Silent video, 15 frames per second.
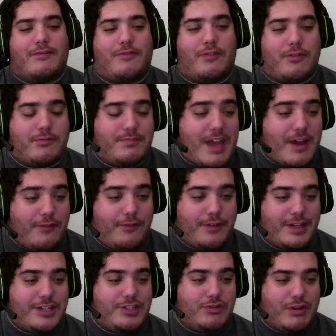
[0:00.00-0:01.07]
for
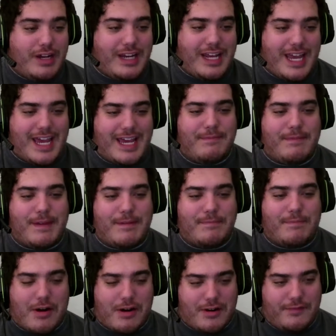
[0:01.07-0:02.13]
definitely joining and being
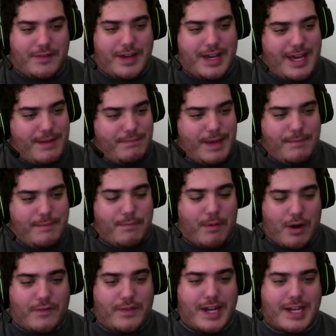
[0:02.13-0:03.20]
part of it and being
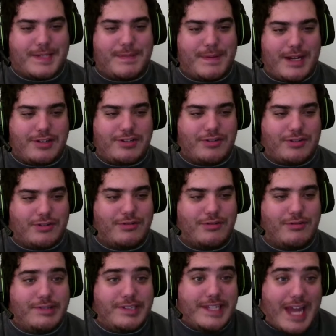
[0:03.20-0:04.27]
of an exponential
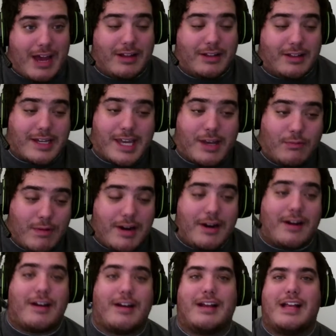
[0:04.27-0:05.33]
who's now a lucky
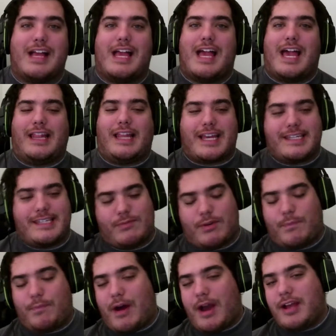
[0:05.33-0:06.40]
winner. And like I said,
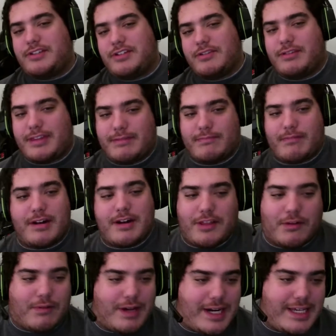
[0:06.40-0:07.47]
we'll probably do
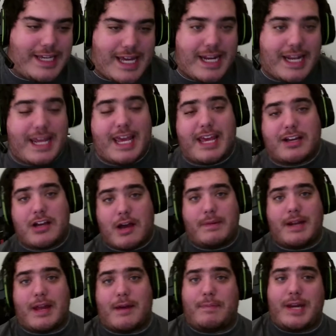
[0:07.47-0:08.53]
another one again
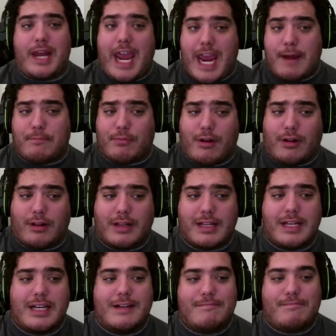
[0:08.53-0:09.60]
coming up in April,
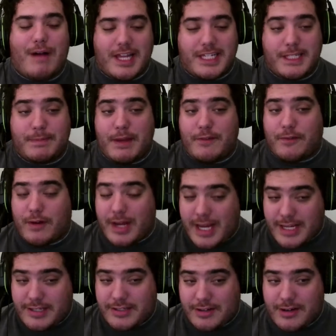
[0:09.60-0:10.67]
possibly for
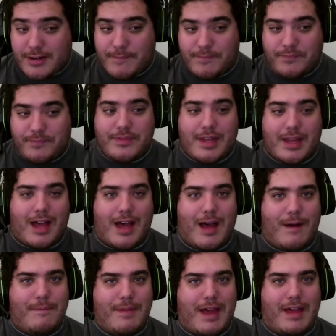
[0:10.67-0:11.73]
Easter.
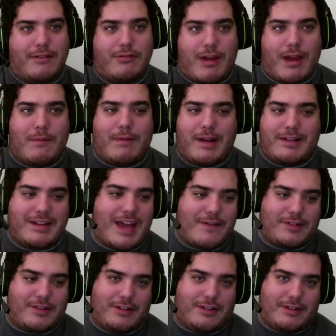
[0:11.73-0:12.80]
Um, a great way to
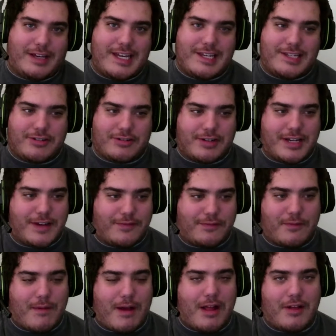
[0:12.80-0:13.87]
have a little Easter gift
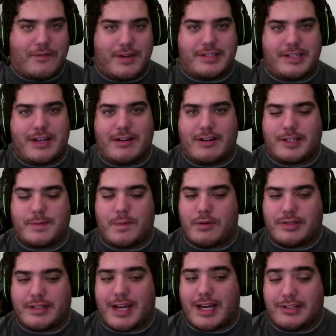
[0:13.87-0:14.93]
from all of us here at
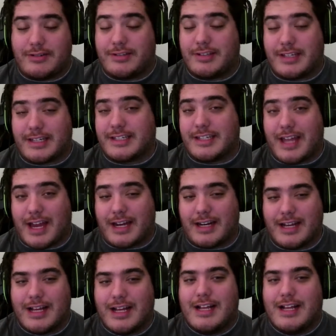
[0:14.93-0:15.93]
Exponent Sky 269.